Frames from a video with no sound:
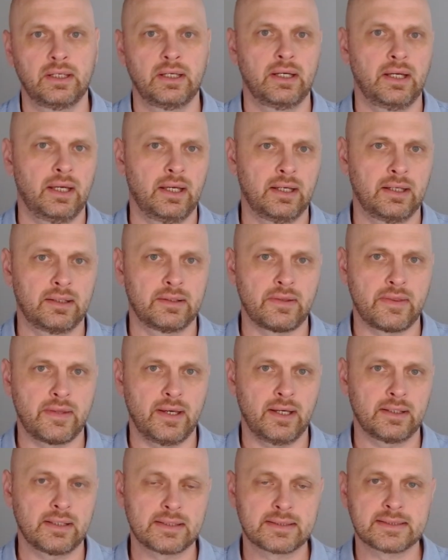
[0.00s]
and
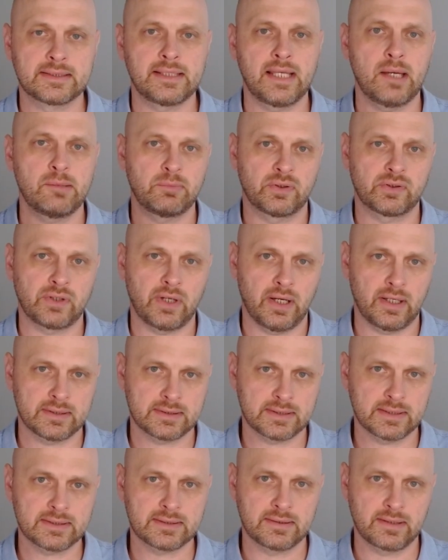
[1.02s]
then it
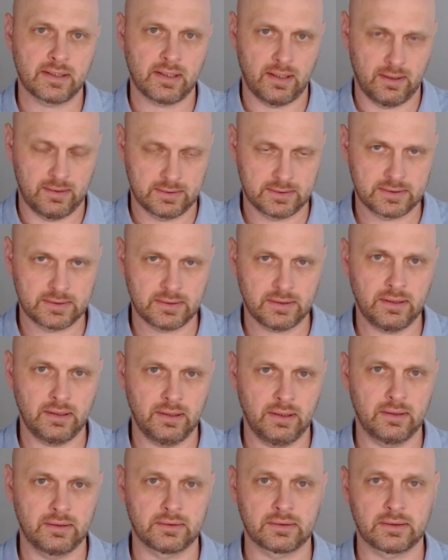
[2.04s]
summarizes the answer
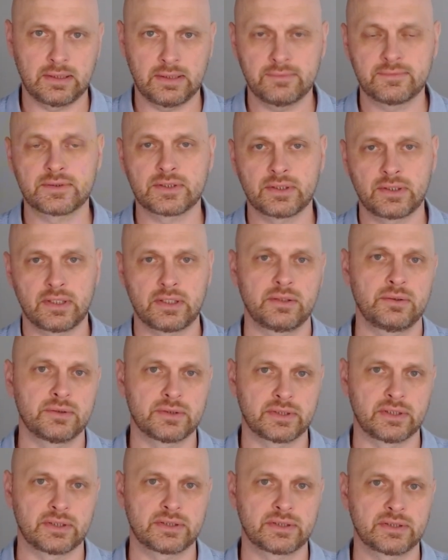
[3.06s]
and give to the
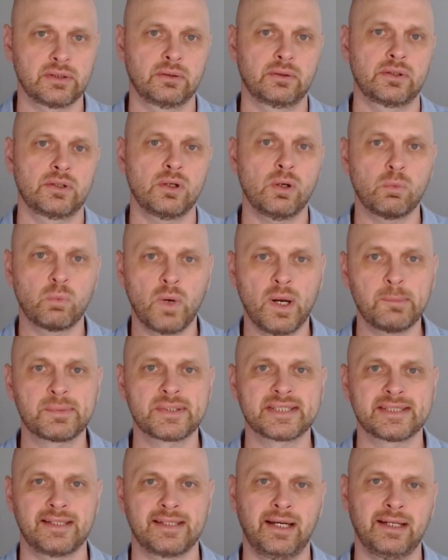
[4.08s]
user. So your
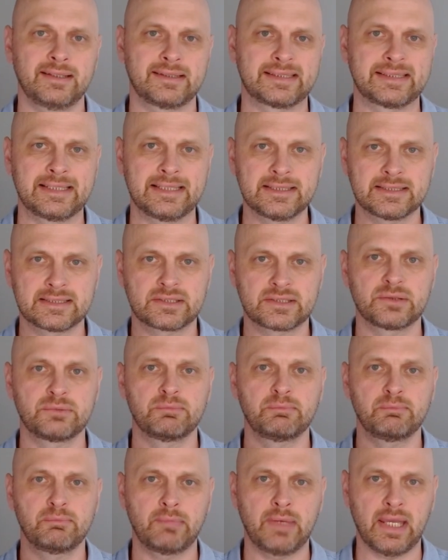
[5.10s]
website needs to
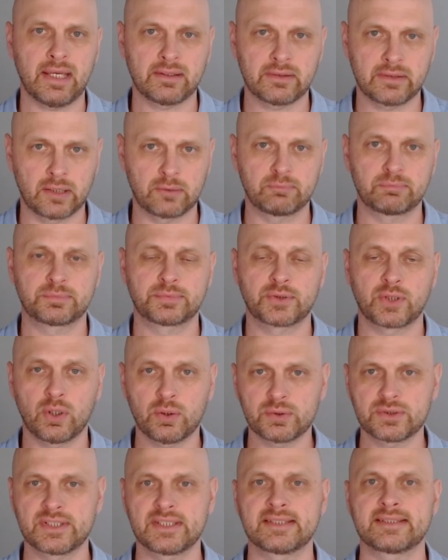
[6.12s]
make that
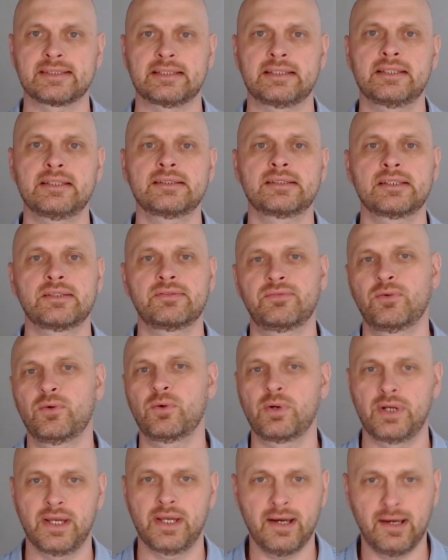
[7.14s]
process easy
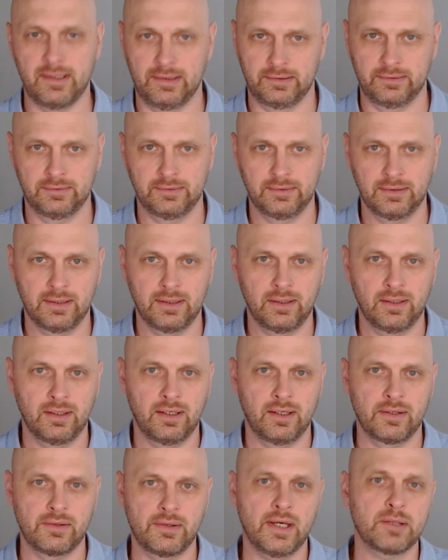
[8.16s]
for AI.
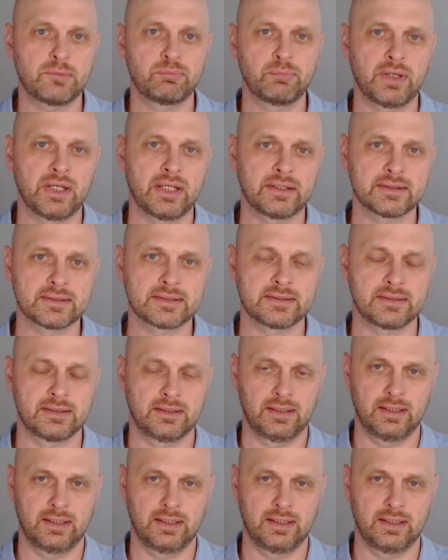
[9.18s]
That means